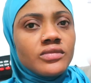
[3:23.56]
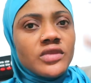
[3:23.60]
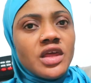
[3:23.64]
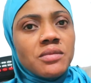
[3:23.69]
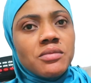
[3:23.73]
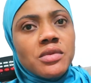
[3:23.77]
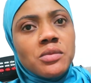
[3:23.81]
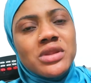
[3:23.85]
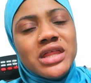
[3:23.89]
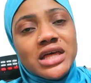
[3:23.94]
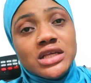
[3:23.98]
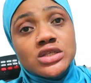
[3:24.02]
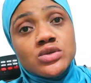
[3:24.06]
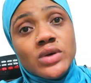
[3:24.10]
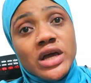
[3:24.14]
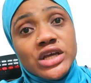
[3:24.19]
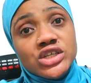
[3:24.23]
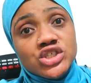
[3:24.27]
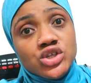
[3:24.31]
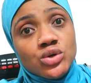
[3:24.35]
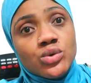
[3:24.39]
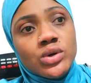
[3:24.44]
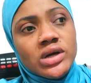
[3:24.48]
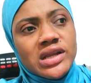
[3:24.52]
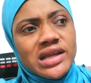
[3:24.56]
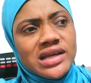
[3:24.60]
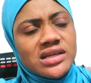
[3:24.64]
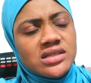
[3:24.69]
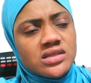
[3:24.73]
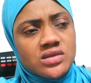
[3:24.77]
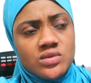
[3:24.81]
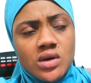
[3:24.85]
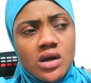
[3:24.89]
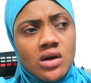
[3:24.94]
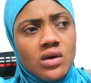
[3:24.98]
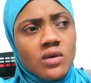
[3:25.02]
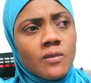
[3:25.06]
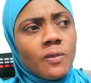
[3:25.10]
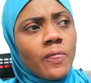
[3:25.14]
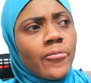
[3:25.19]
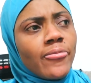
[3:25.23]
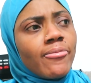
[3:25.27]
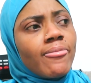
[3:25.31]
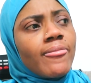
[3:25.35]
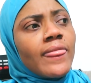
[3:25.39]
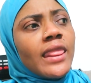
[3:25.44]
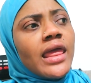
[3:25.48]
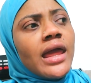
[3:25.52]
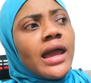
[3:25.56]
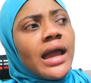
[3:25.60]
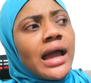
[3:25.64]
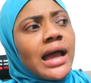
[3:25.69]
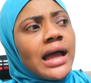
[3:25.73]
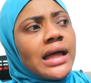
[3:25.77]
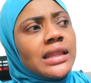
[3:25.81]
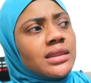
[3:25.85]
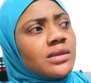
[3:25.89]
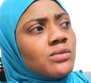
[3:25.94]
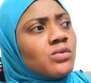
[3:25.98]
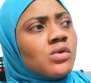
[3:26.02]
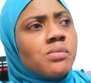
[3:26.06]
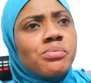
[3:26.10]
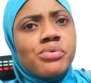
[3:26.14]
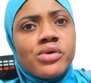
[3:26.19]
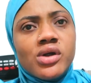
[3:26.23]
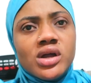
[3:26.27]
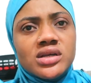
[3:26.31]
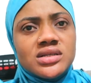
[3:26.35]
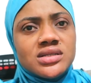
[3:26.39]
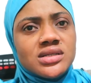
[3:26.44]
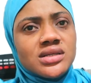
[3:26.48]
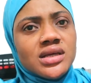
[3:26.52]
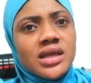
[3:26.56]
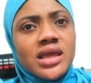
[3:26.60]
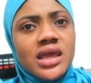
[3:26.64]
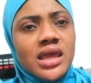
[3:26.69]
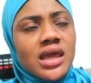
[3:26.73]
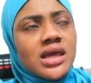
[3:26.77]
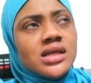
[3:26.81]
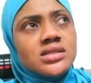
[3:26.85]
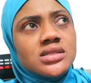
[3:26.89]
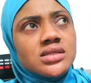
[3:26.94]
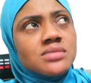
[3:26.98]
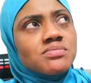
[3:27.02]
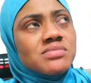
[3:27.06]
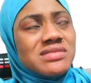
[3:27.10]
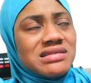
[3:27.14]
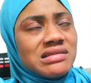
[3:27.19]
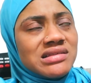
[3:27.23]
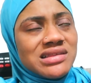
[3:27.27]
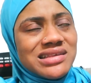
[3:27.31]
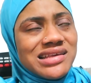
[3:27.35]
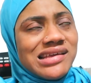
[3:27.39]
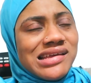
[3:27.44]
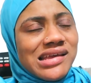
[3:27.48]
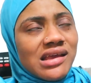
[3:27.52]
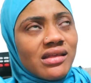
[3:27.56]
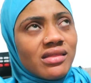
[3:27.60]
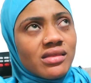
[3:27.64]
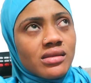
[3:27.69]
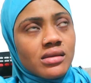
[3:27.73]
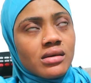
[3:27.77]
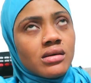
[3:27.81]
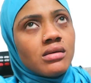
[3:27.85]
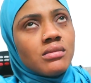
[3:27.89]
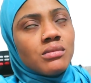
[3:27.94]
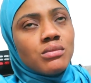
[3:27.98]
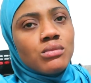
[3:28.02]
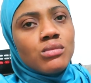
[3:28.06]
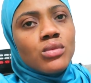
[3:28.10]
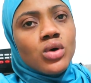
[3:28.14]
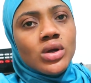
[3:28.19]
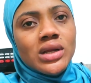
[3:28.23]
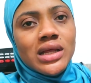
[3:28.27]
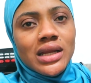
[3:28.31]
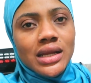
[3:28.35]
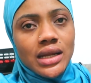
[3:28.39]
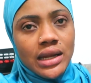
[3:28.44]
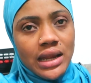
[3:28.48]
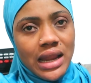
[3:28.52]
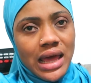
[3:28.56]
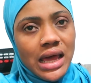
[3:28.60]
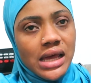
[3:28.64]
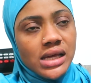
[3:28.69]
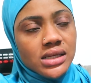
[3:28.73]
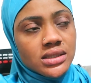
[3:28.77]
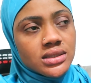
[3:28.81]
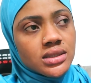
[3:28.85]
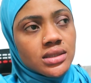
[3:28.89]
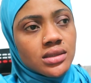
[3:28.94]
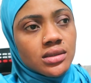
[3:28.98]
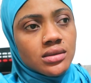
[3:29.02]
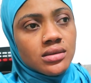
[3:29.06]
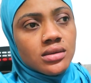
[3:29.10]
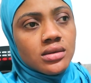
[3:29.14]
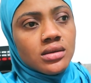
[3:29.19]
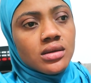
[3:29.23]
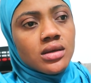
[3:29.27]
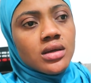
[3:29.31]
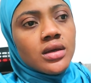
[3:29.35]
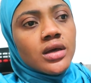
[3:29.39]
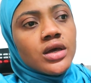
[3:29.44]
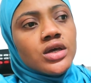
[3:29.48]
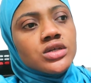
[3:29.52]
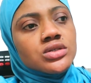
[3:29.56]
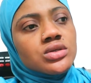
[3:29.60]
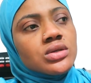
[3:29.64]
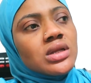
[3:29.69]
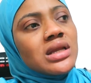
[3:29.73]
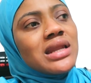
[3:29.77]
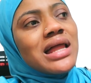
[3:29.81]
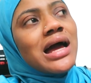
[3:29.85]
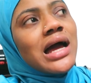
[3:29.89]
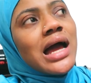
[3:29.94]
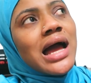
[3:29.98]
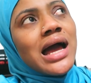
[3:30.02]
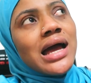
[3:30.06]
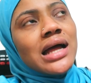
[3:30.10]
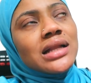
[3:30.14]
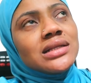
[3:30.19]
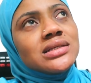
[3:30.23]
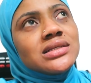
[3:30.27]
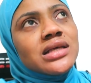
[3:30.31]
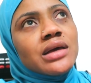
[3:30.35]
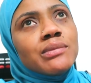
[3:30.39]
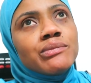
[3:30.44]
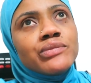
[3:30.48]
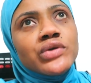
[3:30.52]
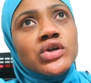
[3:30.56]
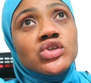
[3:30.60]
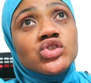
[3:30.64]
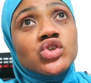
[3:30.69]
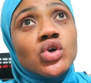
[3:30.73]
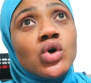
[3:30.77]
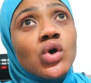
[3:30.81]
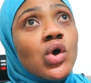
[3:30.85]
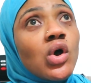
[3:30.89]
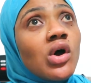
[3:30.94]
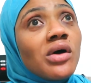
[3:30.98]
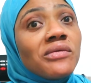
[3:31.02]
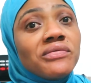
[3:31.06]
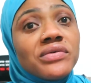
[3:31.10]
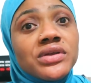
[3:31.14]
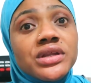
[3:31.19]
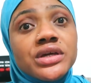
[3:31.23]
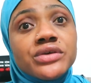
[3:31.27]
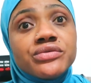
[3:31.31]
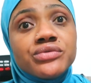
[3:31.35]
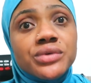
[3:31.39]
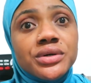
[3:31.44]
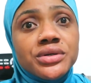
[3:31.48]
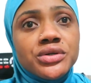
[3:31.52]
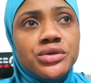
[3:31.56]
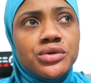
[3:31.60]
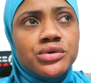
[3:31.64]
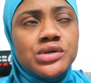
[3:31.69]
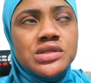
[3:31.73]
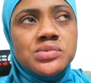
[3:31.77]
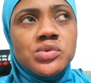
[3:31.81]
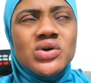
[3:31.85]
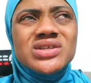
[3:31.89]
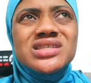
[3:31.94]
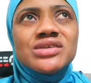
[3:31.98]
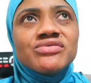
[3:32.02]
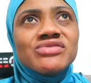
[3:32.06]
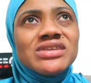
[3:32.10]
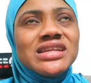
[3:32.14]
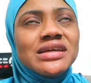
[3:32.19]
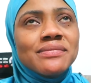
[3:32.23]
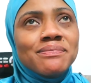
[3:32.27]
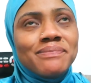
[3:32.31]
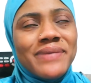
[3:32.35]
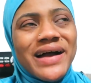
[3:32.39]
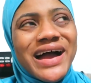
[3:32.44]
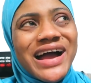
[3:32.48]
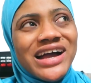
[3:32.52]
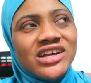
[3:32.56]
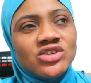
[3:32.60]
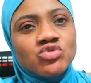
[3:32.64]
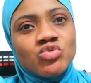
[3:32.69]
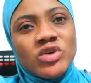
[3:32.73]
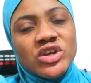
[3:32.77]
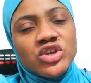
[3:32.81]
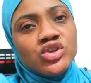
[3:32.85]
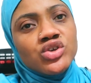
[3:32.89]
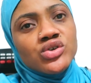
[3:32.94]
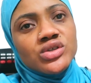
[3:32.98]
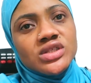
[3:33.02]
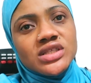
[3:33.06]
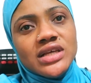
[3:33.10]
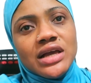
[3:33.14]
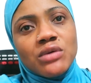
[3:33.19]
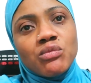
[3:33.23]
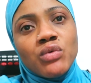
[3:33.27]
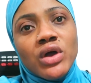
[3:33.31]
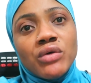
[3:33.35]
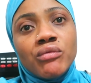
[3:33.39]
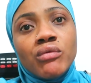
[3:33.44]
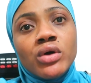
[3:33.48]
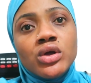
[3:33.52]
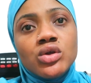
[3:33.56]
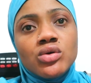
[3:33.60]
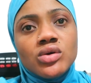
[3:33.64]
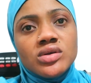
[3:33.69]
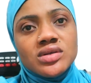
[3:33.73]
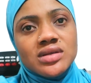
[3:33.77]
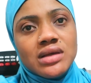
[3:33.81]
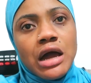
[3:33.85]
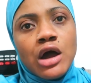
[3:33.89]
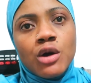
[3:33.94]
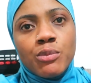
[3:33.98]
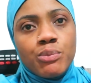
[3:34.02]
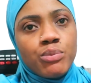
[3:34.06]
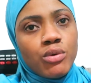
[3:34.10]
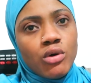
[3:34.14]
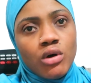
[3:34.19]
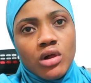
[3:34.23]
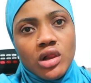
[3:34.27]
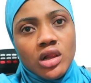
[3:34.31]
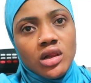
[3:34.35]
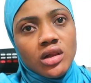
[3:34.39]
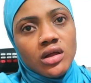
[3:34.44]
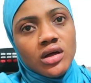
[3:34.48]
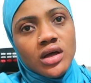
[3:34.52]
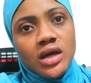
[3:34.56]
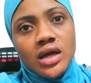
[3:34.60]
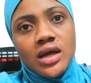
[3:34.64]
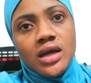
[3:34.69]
maybe that's why she got it as well. And we brushed the kids' teeth morning and night. So then I had temperature, coughing, and runny nose, but it wasn't really bad. When we use Calpol,